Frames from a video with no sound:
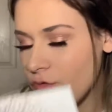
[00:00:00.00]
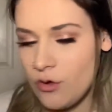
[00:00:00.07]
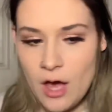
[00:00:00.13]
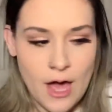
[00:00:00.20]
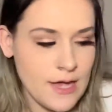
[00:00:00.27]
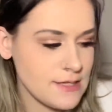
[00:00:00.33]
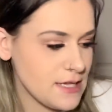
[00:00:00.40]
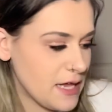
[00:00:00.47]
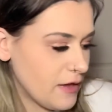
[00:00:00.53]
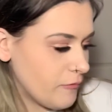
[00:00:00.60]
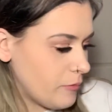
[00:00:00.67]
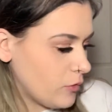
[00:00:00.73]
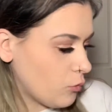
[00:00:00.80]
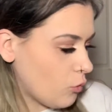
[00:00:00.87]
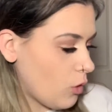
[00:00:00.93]
if you guys
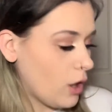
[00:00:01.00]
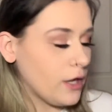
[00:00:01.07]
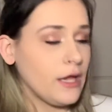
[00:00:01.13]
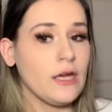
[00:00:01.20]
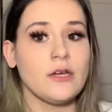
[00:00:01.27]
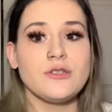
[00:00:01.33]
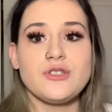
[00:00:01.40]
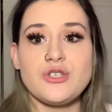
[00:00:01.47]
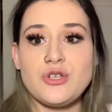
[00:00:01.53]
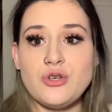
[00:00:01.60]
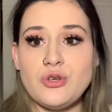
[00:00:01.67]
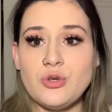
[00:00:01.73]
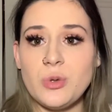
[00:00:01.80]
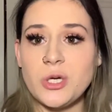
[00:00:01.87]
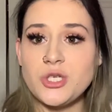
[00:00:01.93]
have been wanting
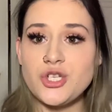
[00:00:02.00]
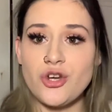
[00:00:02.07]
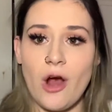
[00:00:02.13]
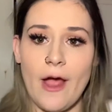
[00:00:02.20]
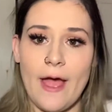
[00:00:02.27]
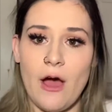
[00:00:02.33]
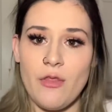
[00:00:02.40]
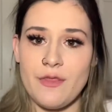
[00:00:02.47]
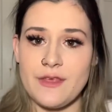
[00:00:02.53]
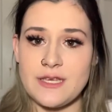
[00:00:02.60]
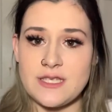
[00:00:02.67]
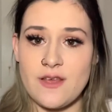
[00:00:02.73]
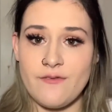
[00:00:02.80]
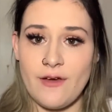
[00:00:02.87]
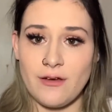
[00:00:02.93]
to try out
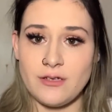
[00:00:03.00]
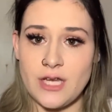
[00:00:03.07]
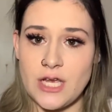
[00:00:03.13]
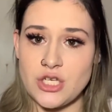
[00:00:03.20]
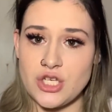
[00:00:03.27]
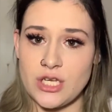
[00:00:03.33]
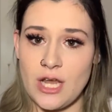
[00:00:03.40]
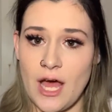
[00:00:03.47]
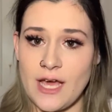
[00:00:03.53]
this foundation,